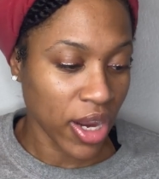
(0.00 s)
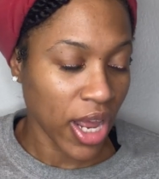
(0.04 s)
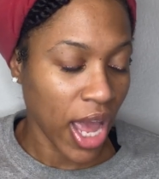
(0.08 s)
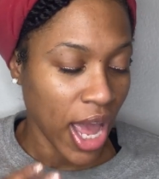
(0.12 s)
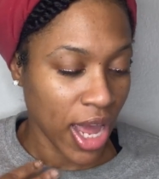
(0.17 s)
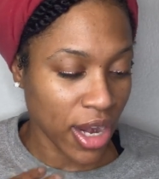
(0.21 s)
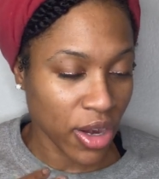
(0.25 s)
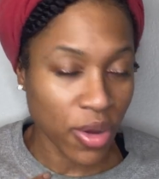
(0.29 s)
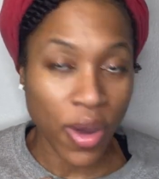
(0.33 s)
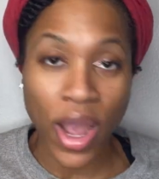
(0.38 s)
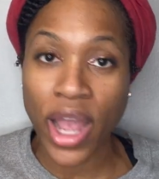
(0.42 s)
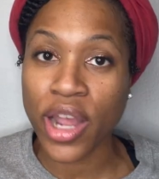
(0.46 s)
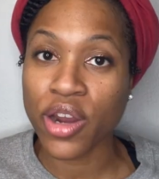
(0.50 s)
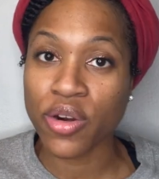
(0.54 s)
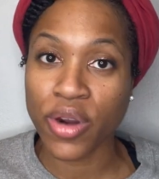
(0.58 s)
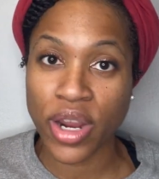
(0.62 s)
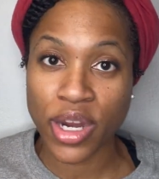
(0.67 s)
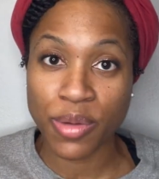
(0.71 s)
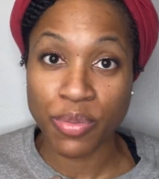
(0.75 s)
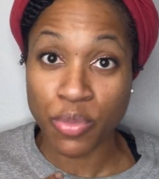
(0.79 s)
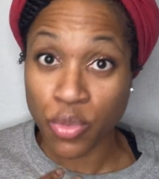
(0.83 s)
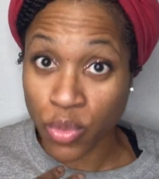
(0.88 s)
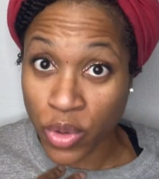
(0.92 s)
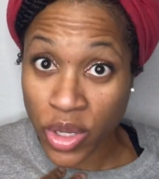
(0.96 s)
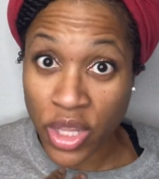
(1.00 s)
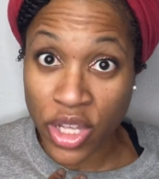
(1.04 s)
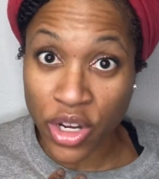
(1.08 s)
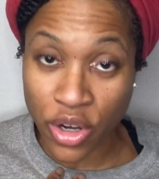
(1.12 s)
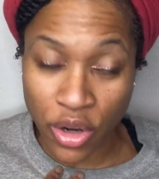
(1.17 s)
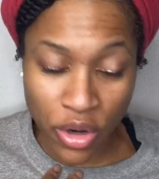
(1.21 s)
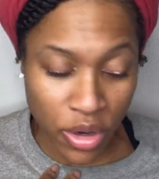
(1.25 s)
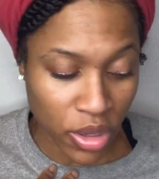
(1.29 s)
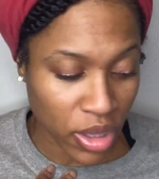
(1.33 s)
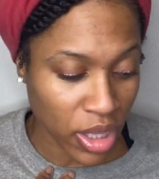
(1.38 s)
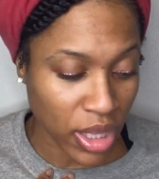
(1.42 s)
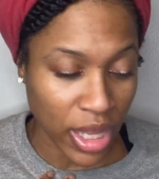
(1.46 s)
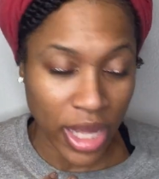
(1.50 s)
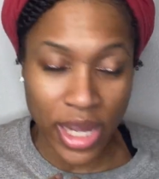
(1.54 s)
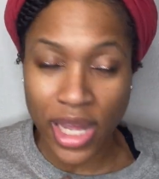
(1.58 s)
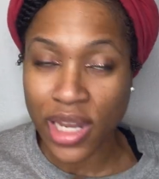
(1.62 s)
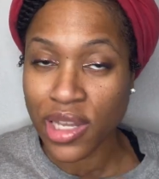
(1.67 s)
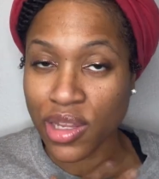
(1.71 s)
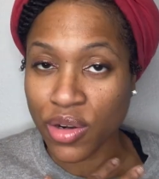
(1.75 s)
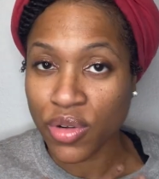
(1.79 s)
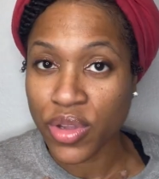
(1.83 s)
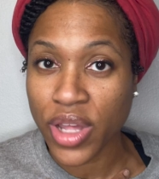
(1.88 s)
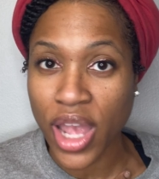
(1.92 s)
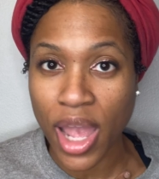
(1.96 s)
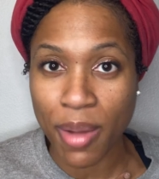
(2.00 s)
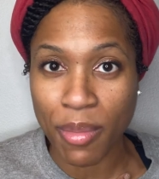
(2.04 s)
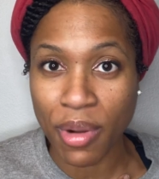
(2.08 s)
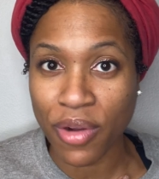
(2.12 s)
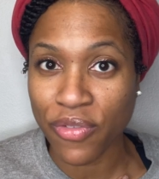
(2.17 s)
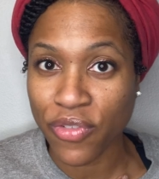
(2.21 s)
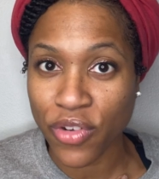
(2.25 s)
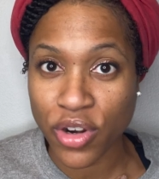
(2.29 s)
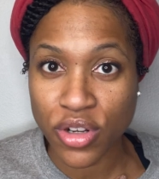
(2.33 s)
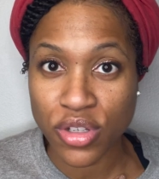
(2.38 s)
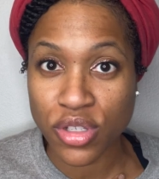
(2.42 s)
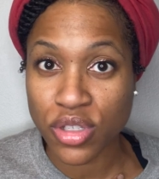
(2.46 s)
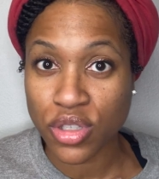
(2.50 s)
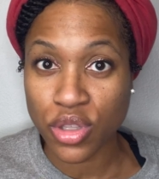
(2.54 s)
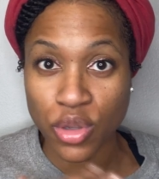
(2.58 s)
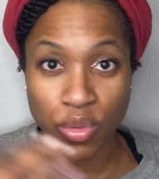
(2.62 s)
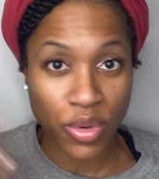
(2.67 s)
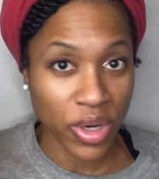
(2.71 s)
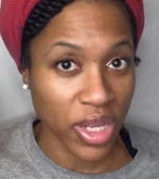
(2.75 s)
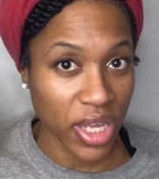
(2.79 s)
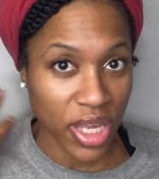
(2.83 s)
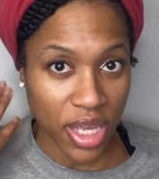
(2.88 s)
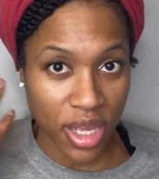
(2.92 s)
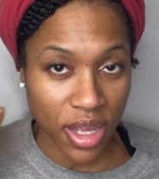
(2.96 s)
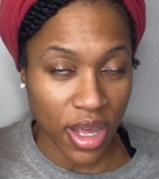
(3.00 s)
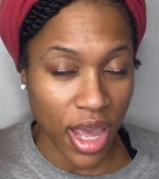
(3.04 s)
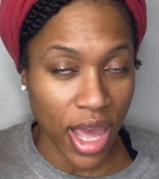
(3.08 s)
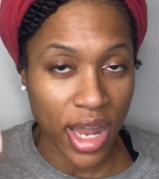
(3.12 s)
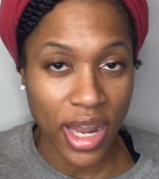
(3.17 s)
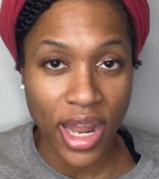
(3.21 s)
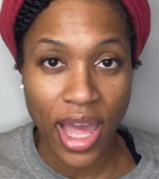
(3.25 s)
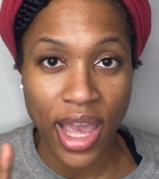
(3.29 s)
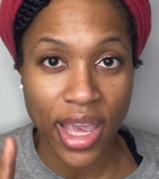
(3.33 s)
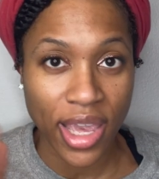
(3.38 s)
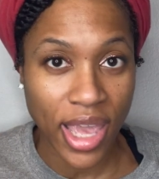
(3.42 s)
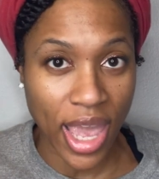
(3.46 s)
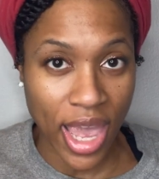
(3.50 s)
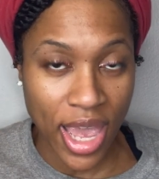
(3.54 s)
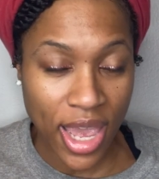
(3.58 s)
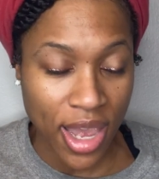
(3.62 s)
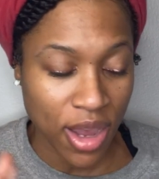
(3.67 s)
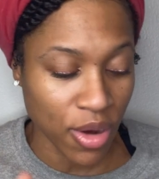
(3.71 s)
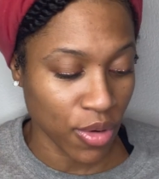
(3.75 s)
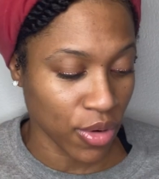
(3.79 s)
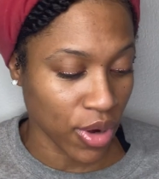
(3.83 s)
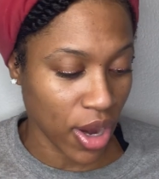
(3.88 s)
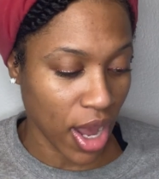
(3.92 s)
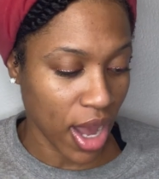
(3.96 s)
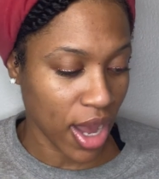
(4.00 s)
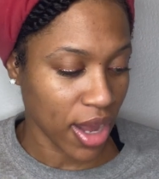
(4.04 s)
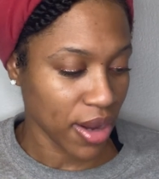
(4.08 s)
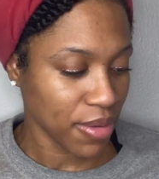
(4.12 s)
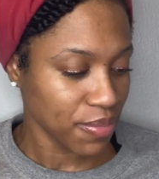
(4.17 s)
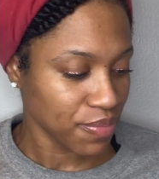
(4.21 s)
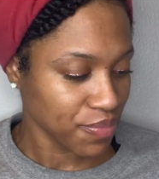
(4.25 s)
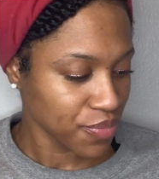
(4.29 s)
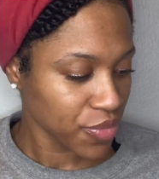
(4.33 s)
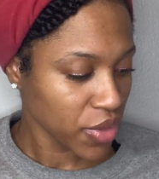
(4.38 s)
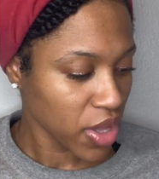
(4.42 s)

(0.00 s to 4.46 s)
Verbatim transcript: I know I grayed really early, like I literally had my first three at like eight or nine.